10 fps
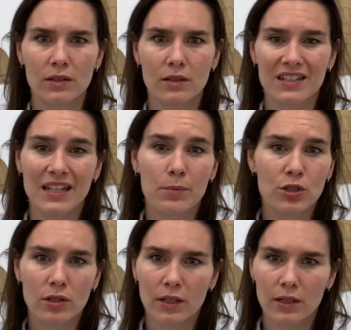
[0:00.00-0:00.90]

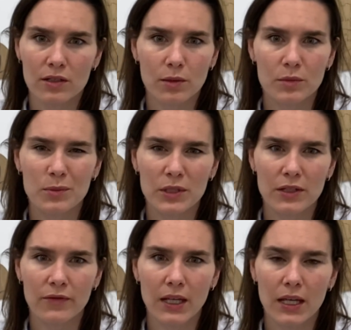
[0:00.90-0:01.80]
exceptionally in some
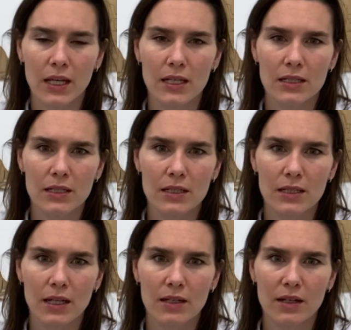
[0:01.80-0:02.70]
specific cases
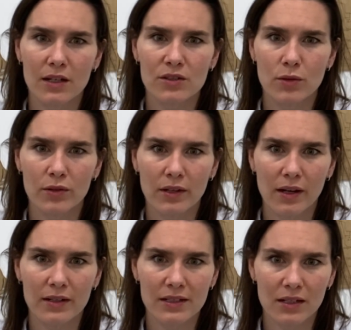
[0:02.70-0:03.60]
and
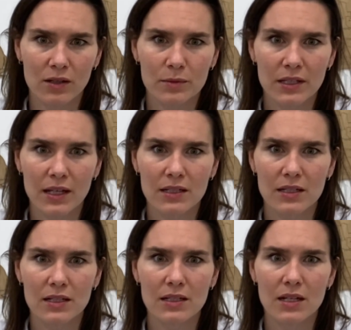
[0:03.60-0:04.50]
extraordinary
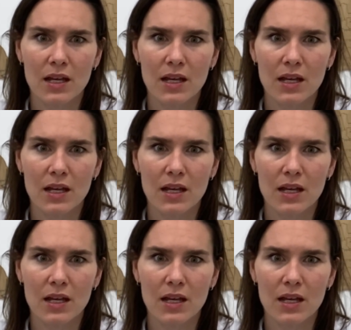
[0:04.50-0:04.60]
circumstances.